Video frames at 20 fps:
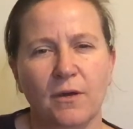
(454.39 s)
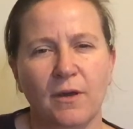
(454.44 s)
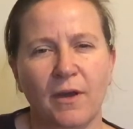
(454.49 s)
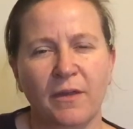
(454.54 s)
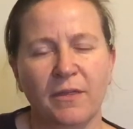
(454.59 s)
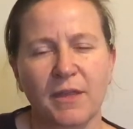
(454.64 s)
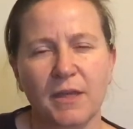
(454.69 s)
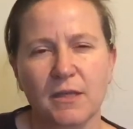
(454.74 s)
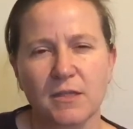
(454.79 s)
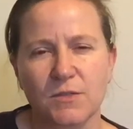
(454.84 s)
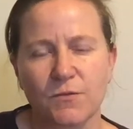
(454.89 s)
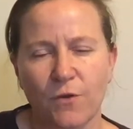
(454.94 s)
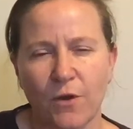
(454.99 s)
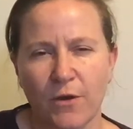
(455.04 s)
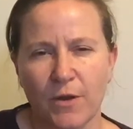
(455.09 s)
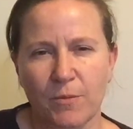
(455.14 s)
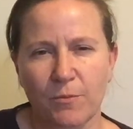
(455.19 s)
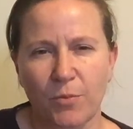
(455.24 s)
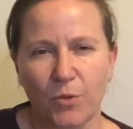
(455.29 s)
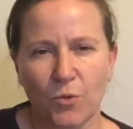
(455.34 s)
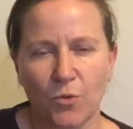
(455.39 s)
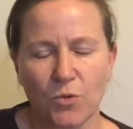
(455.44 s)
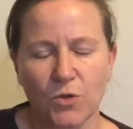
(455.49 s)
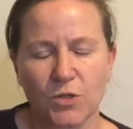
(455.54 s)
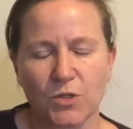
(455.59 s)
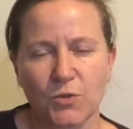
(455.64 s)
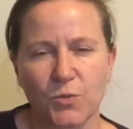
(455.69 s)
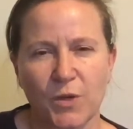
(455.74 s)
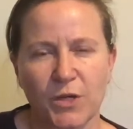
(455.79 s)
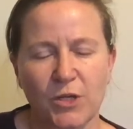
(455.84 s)
I think it's very
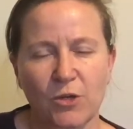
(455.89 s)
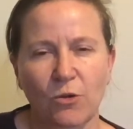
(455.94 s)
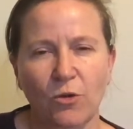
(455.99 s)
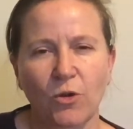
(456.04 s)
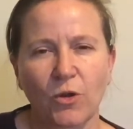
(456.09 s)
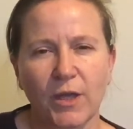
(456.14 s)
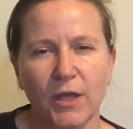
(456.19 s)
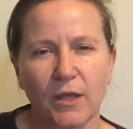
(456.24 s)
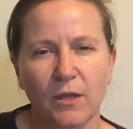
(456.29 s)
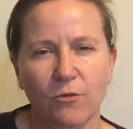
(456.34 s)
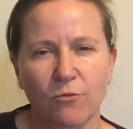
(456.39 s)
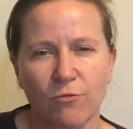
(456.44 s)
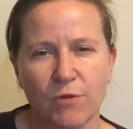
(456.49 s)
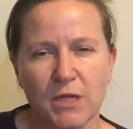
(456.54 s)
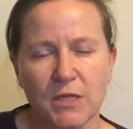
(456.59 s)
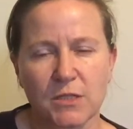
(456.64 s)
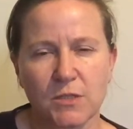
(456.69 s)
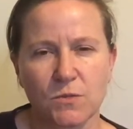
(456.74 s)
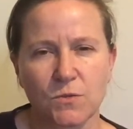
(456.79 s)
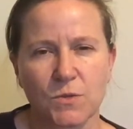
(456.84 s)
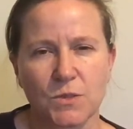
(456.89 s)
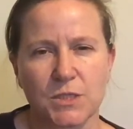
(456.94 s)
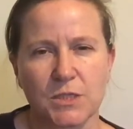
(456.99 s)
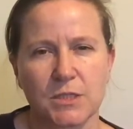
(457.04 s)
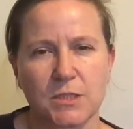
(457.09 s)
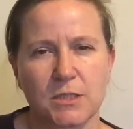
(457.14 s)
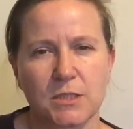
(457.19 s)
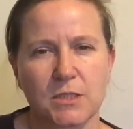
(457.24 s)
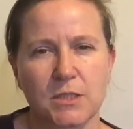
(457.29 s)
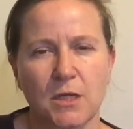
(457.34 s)
important when you're looking at
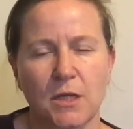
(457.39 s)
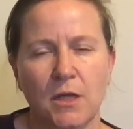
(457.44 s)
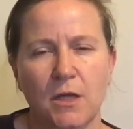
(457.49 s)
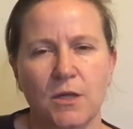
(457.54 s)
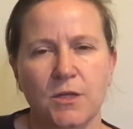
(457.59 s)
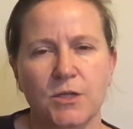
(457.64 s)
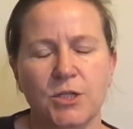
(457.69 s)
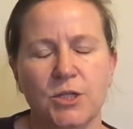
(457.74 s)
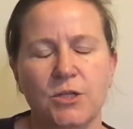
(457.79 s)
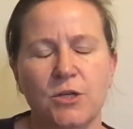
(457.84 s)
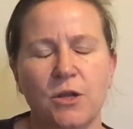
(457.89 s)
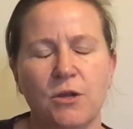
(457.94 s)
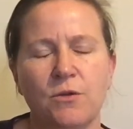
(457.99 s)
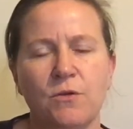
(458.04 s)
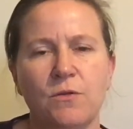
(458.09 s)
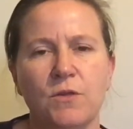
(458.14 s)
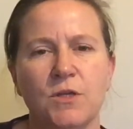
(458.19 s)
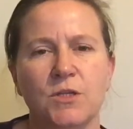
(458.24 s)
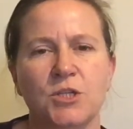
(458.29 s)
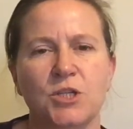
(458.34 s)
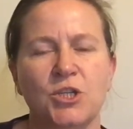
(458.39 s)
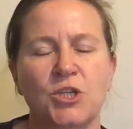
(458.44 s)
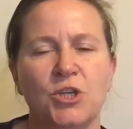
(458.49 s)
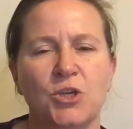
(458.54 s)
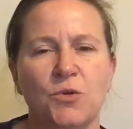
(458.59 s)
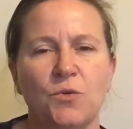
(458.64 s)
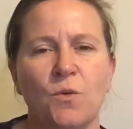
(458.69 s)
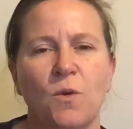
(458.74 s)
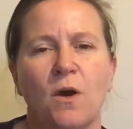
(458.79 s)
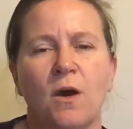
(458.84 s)
resources to know that
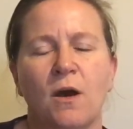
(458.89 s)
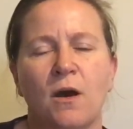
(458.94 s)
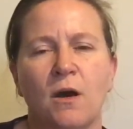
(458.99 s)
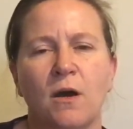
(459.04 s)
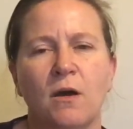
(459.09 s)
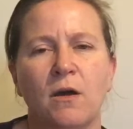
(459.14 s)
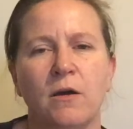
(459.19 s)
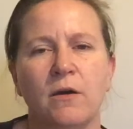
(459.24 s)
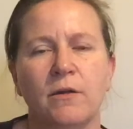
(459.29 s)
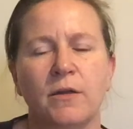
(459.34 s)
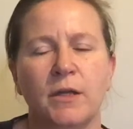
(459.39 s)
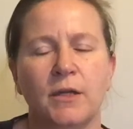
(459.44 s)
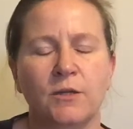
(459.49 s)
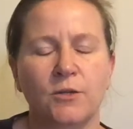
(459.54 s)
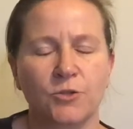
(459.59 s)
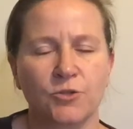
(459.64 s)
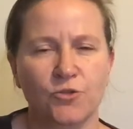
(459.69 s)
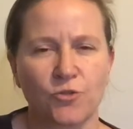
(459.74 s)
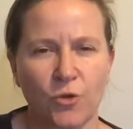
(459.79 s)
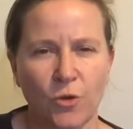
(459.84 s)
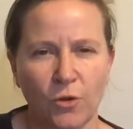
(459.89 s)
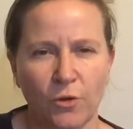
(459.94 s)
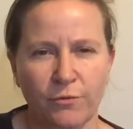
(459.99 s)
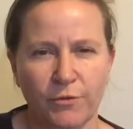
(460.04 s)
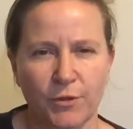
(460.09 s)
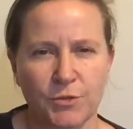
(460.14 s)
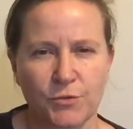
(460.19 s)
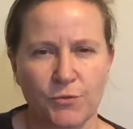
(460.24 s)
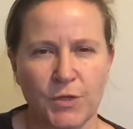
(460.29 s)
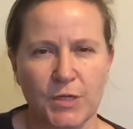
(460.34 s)
you are in control of
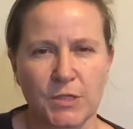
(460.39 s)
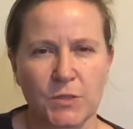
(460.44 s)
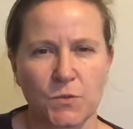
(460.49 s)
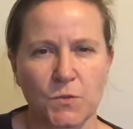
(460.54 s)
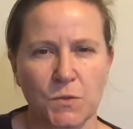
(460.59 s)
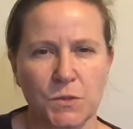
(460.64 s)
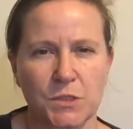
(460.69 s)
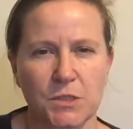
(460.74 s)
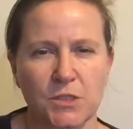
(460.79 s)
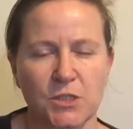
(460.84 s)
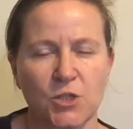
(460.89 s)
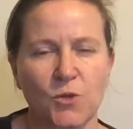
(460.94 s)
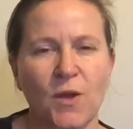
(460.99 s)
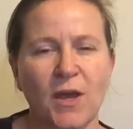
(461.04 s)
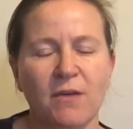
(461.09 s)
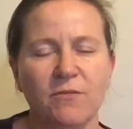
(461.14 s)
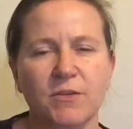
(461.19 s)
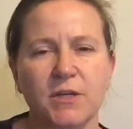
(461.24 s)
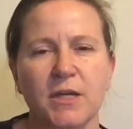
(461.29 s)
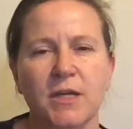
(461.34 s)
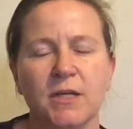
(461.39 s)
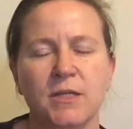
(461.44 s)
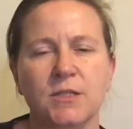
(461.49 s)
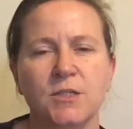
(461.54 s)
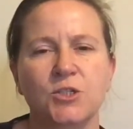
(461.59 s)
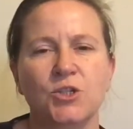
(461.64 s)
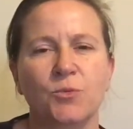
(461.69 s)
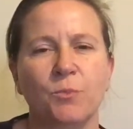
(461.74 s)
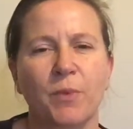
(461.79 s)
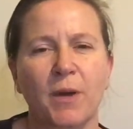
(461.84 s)
those resources. You haven't
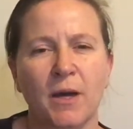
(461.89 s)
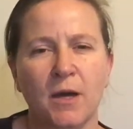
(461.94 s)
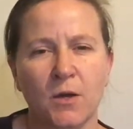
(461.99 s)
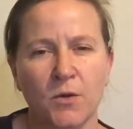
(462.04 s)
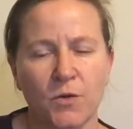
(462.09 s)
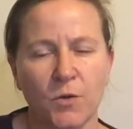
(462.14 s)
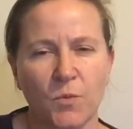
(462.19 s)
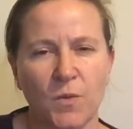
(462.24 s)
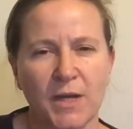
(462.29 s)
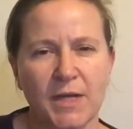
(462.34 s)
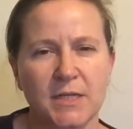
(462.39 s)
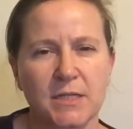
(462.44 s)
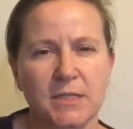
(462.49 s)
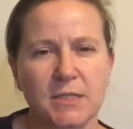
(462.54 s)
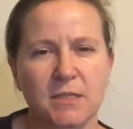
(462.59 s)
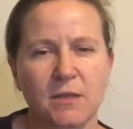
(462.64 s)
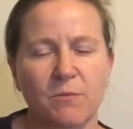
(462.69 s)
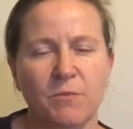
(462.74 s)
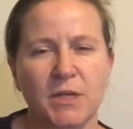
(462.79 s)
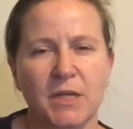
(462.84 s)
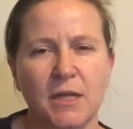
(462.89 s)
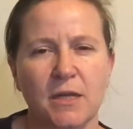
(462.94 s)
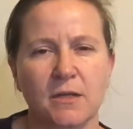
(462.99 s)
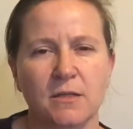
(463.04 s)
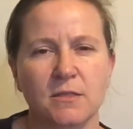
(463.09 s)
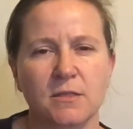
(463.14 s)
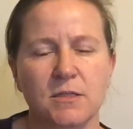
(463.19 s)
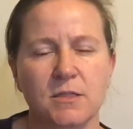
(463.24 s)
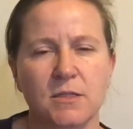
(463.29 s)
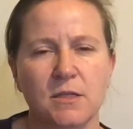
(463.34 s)
handed your power away to somebody
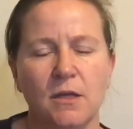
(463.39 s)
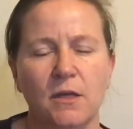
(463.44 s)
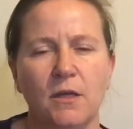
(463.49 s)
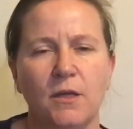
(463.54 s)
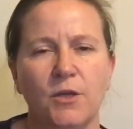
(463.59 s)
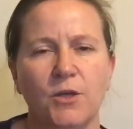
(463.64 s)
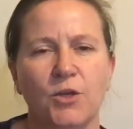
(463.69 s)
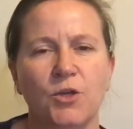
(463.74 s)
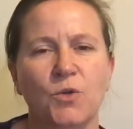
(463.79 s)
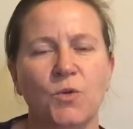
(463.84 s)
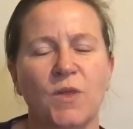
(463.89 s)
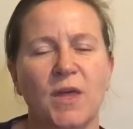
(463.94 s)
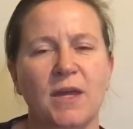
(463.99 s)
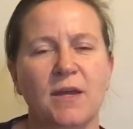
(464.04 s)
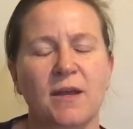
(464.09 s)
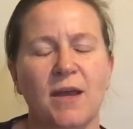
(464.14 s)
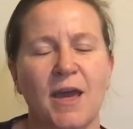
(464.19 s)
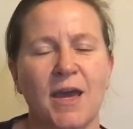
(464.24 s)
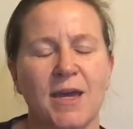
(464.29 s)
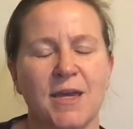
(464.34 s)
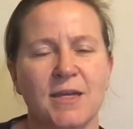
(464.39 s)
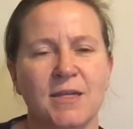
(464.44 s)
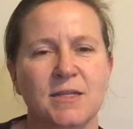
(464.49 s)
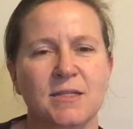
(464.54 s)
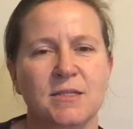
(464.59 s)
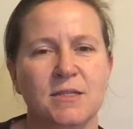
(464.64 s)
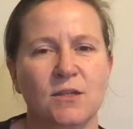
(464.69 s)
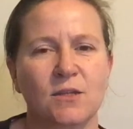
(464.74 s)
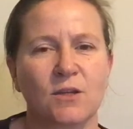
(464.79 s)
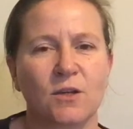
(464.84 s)
else who then
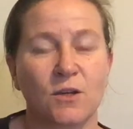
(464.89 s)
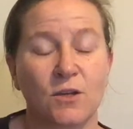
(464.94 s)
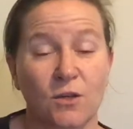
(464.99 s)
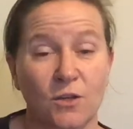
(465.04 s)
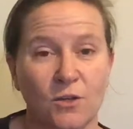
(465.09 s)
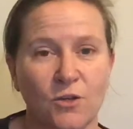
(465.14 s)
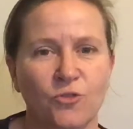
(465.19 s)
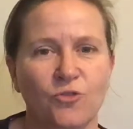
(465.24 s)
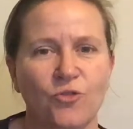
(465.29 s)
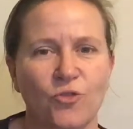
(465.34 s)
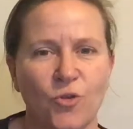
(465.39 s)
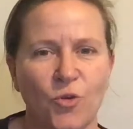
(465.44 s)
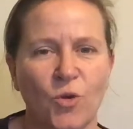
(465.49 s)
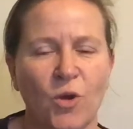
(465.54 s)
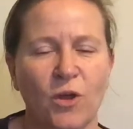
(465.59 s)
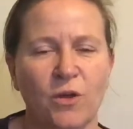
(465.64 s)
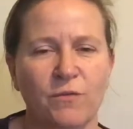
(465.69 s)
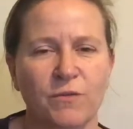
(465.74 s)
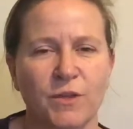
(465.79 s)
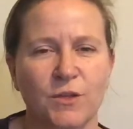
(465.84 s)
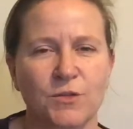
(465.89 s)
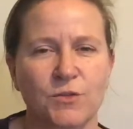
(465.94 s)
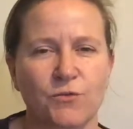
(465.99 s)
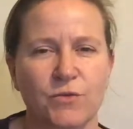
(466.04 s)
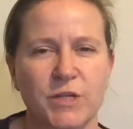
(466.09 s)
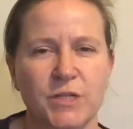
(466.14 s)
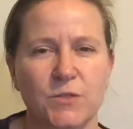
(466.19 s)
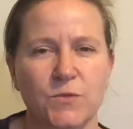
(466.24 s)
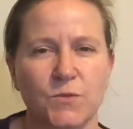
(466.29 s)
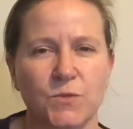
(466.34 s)
has control over those
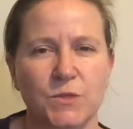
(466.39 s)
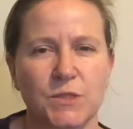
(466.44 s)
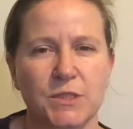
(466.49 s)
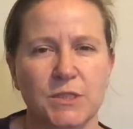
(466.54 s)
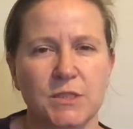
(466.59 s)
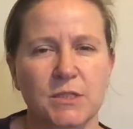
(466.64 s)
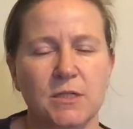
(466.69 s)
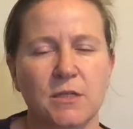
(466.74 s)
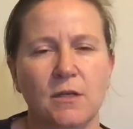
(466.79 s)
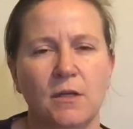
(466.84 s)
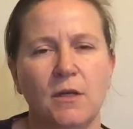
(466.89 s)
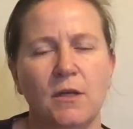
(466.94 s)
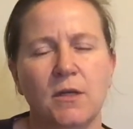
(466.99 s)
resources.